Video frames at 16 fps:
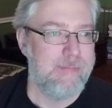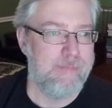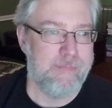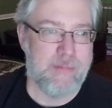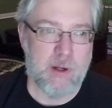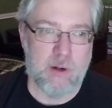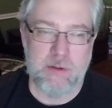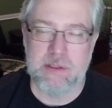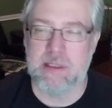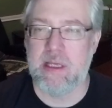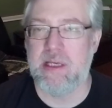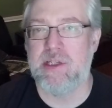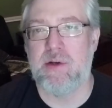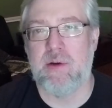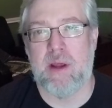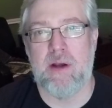Those
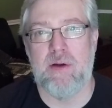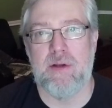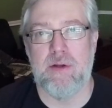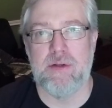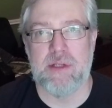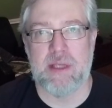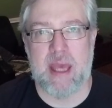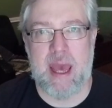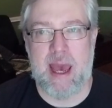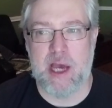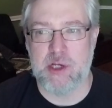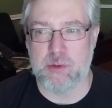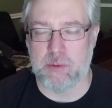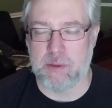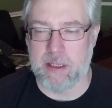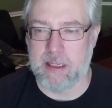things are introduced
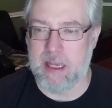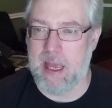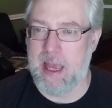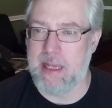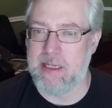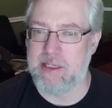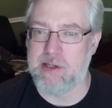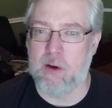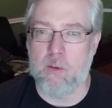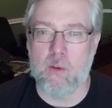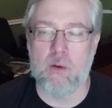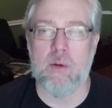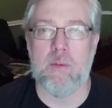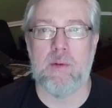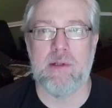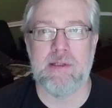casually. And as
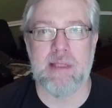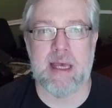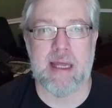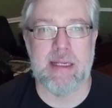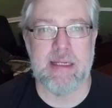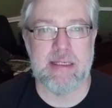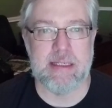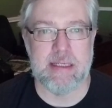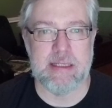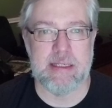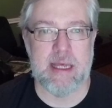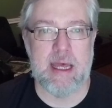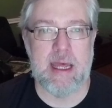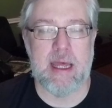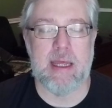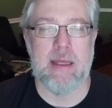horrible as that is to
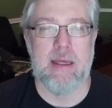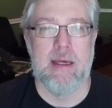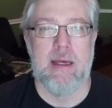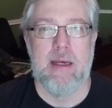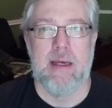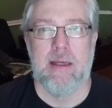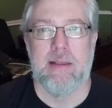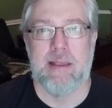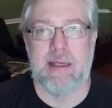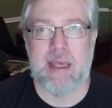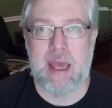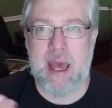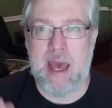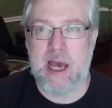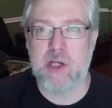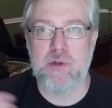say, the
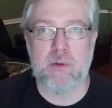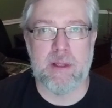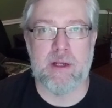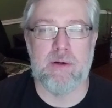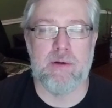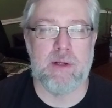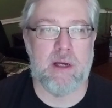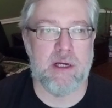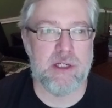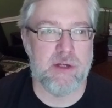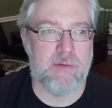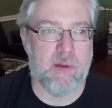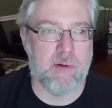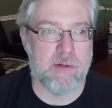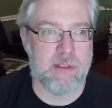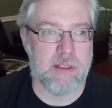casual introduction
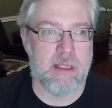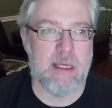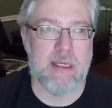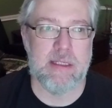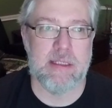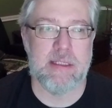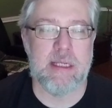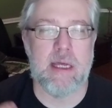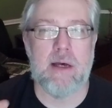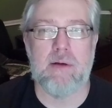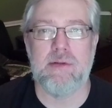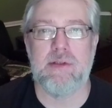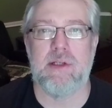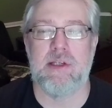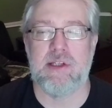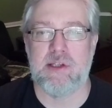of those things
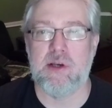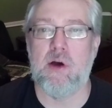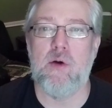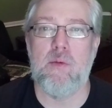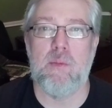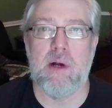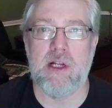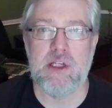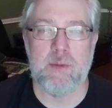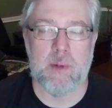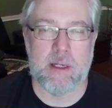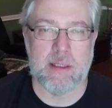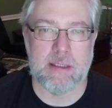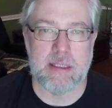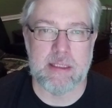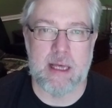tells us so much
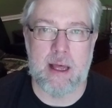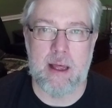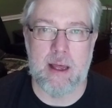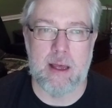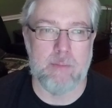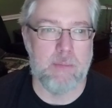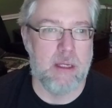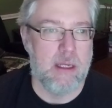about the time,